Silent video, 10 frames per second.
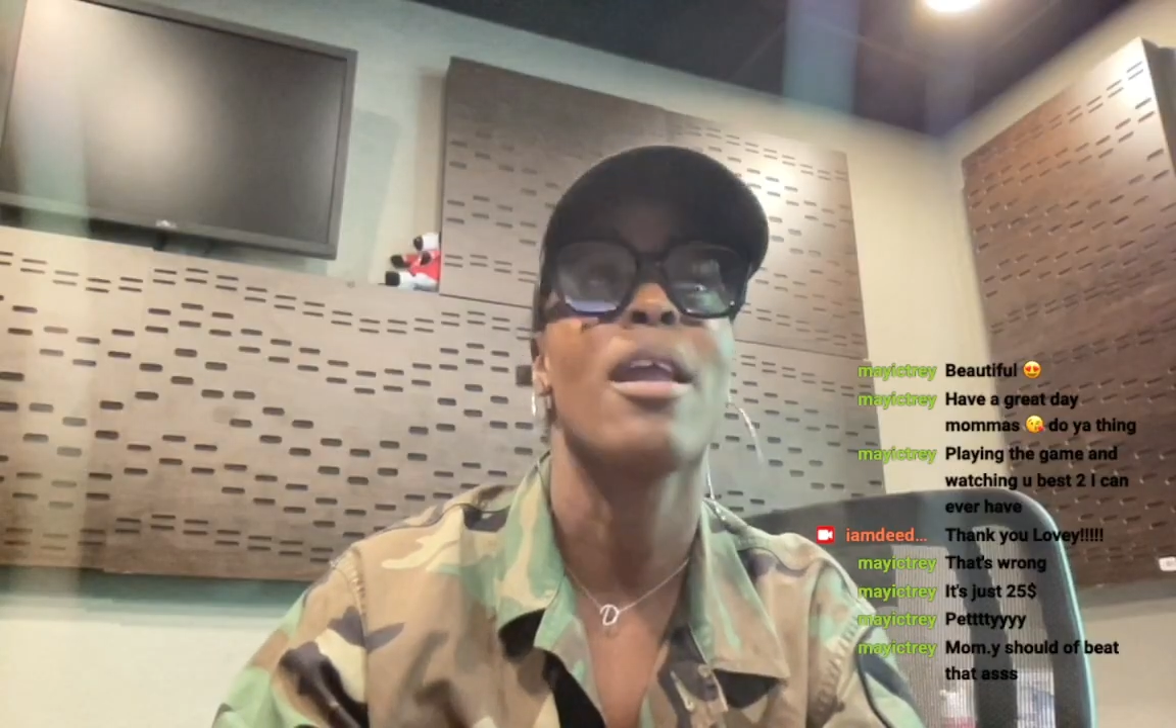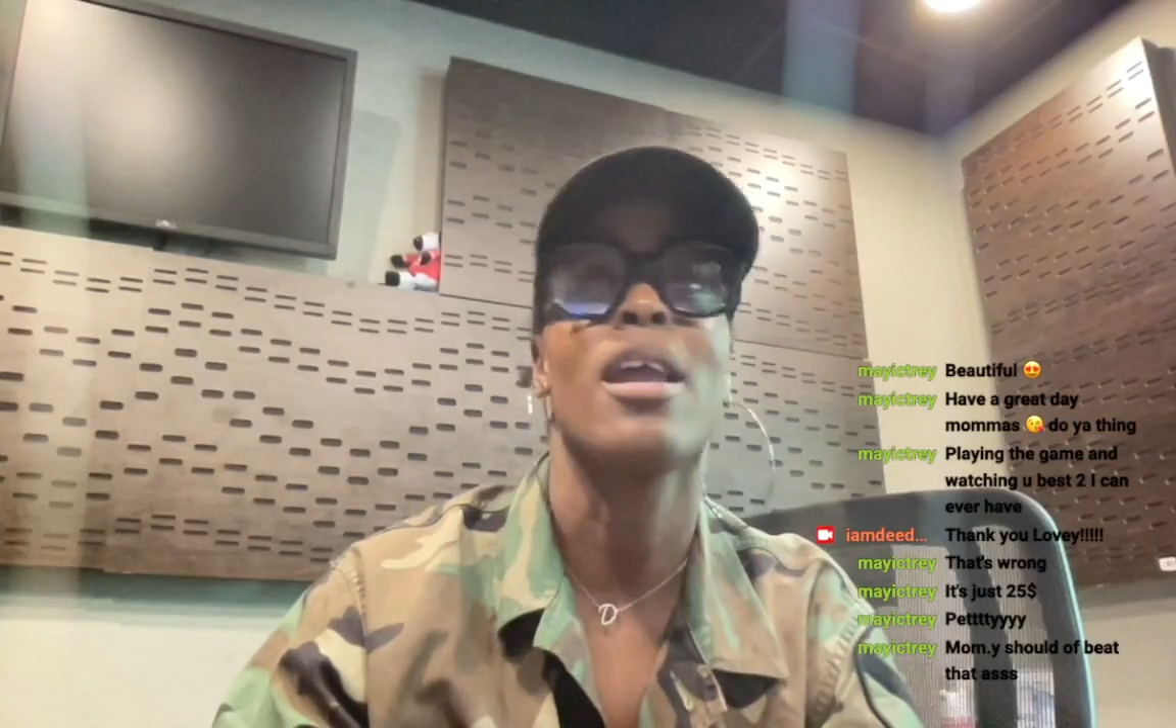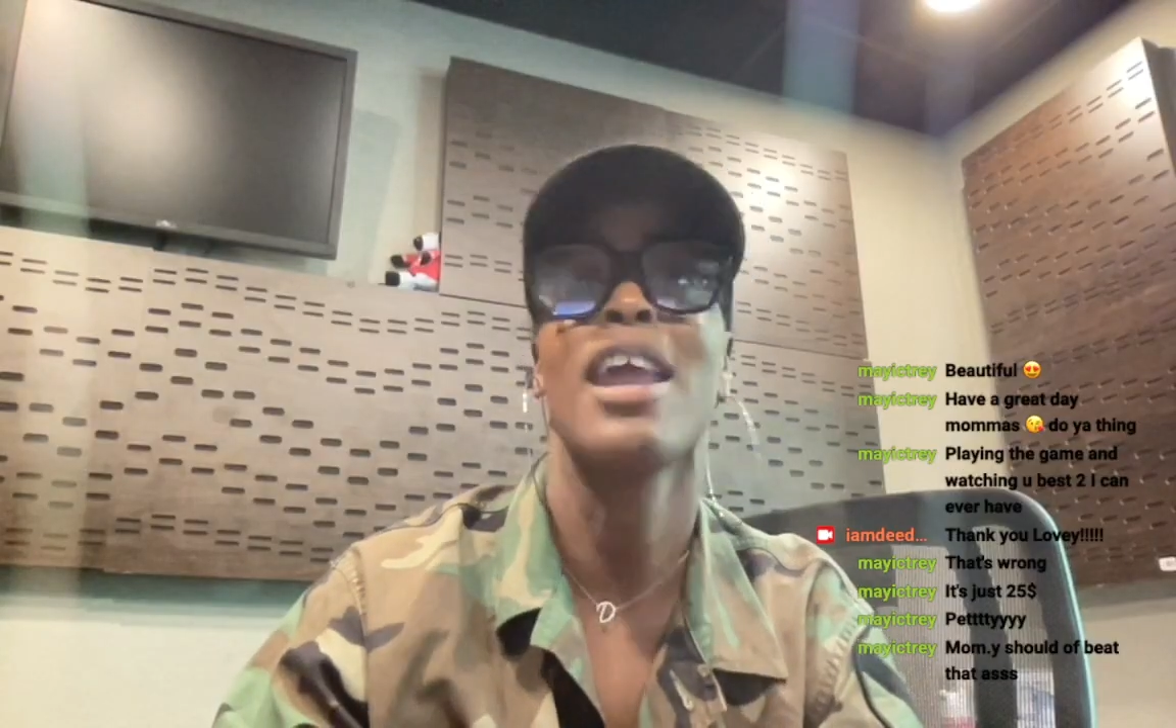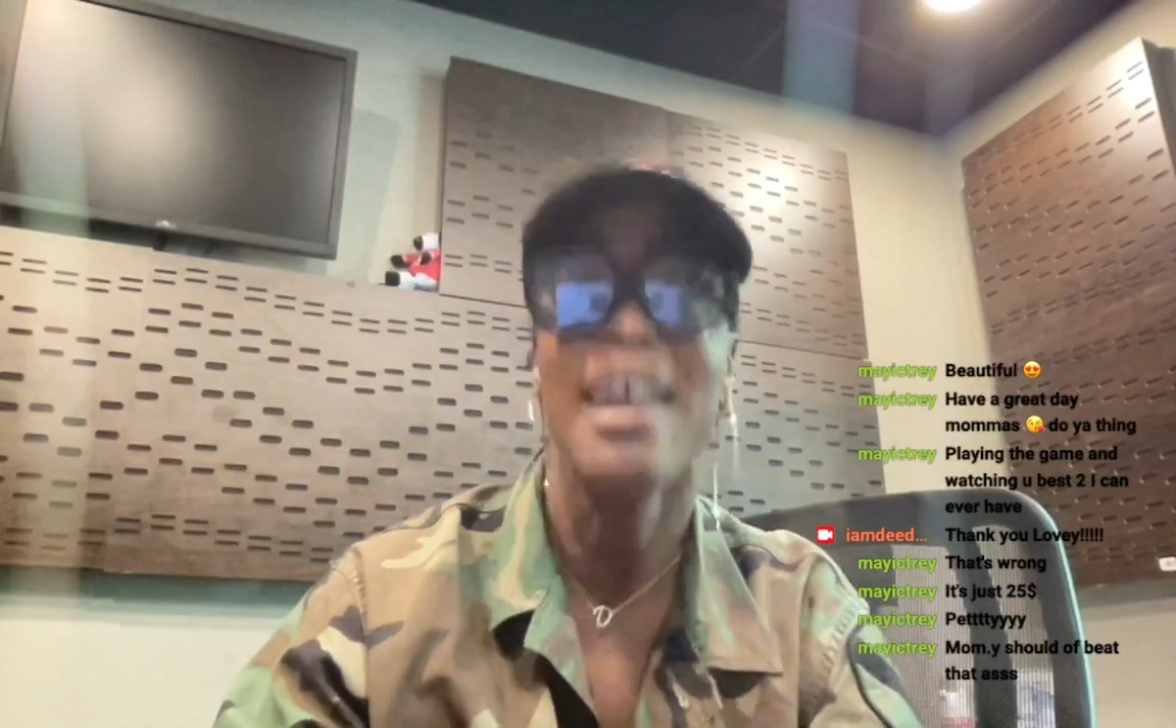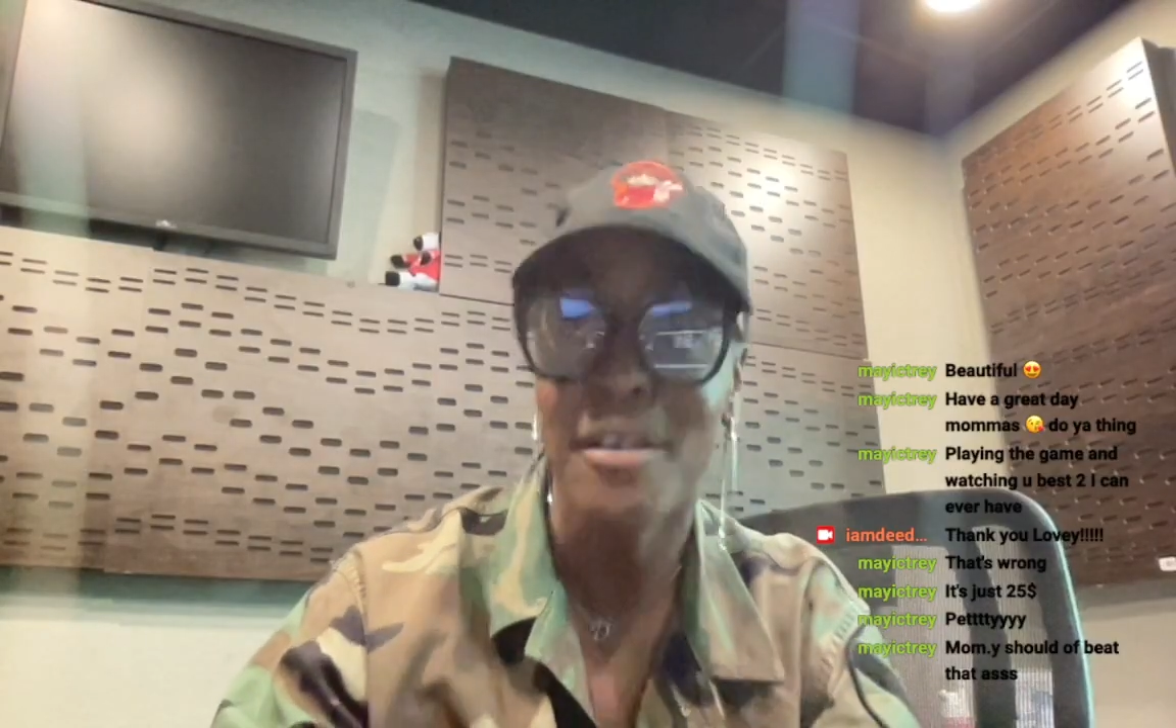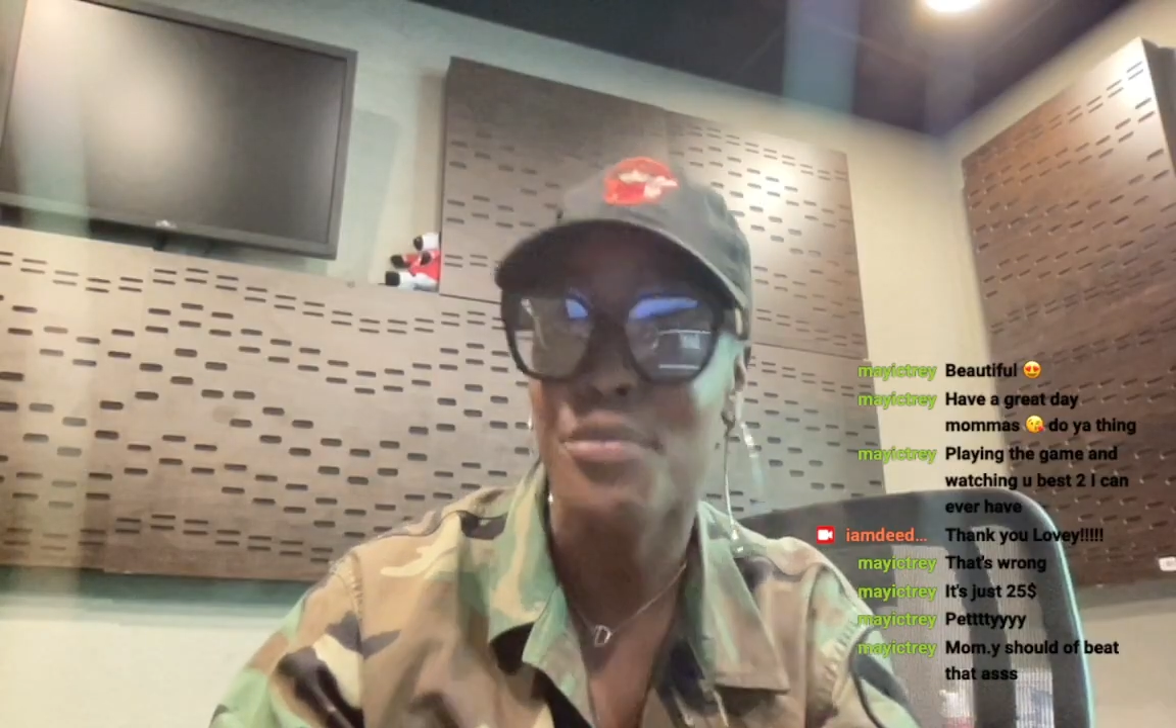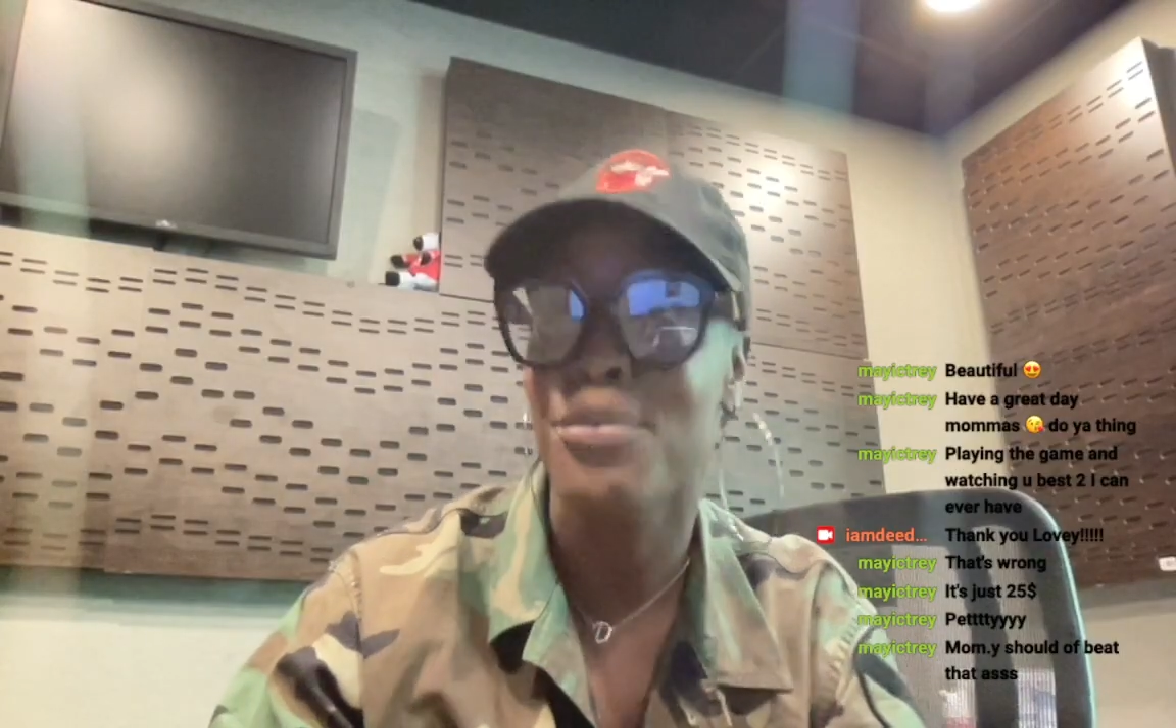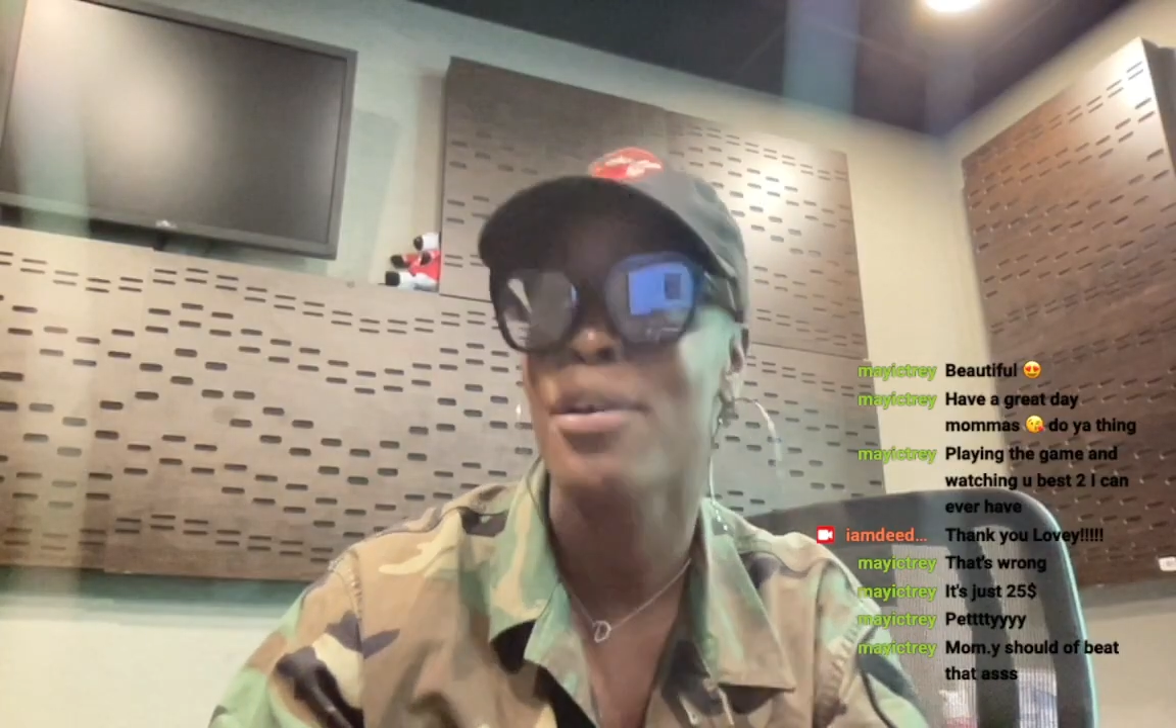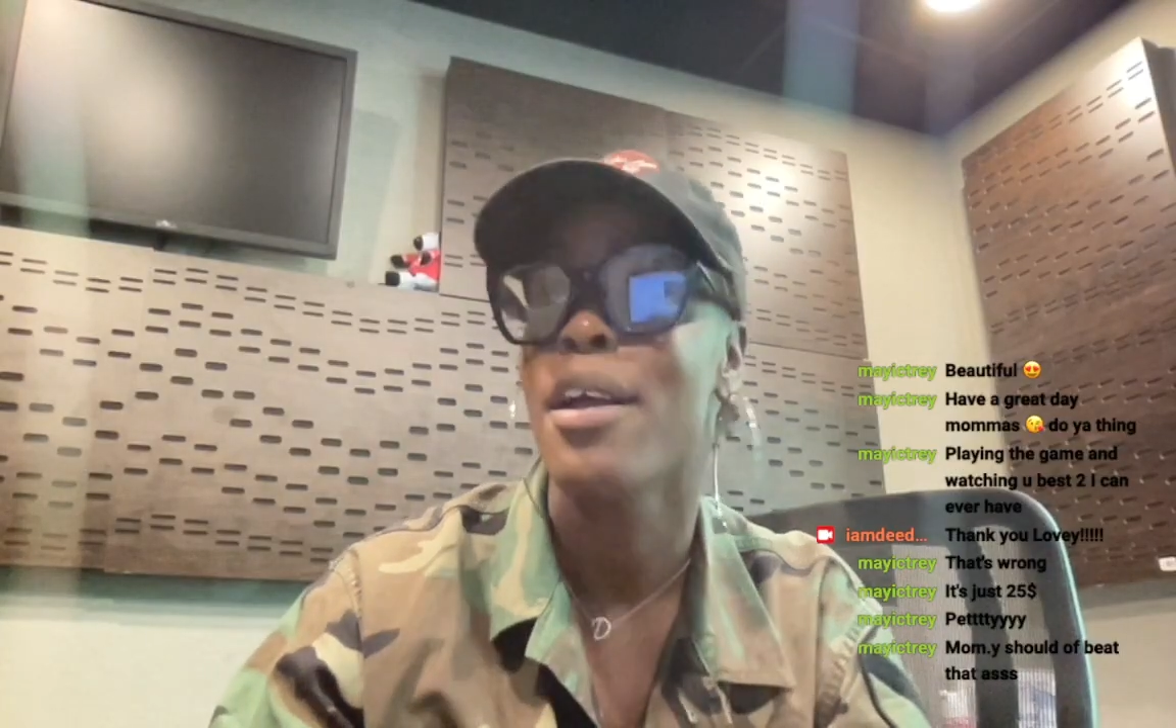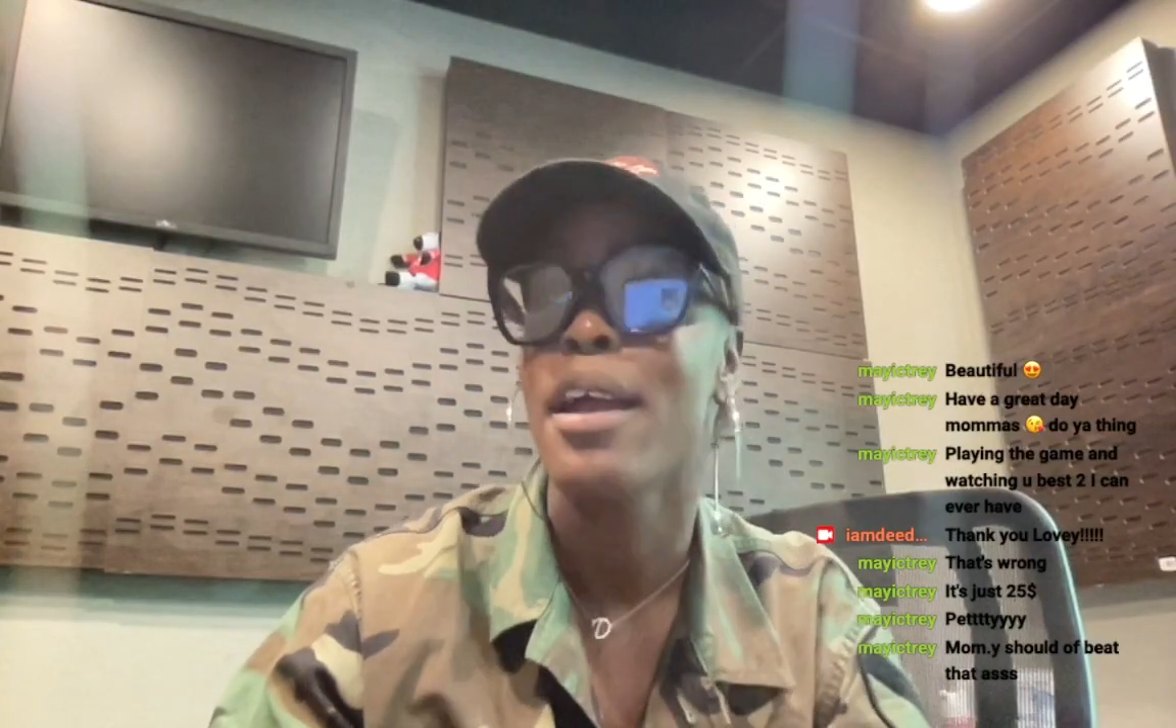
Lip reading: if